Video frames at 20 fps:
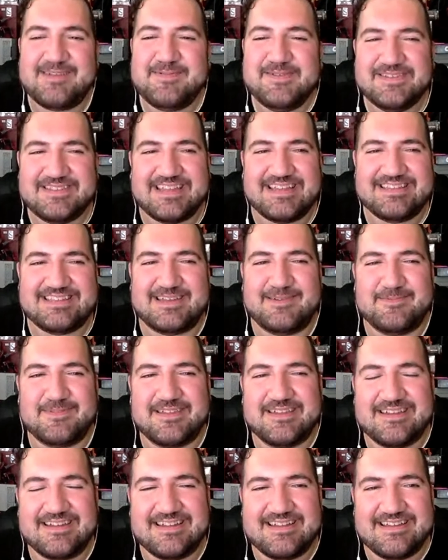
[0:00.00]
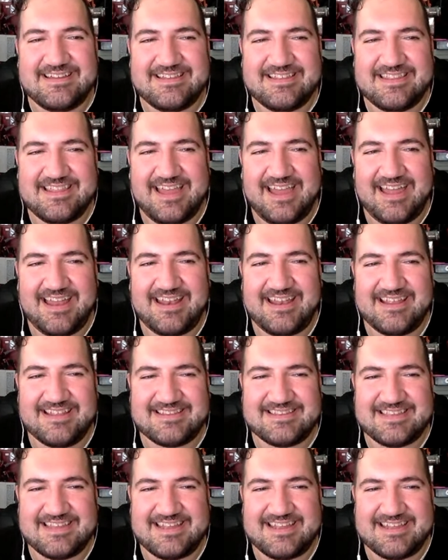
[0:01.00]
time you say something that
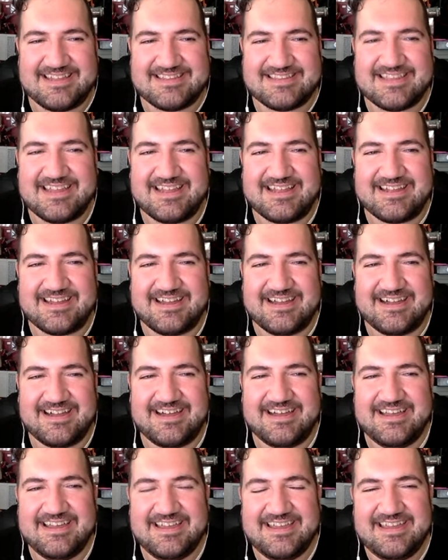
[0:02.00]
it's like the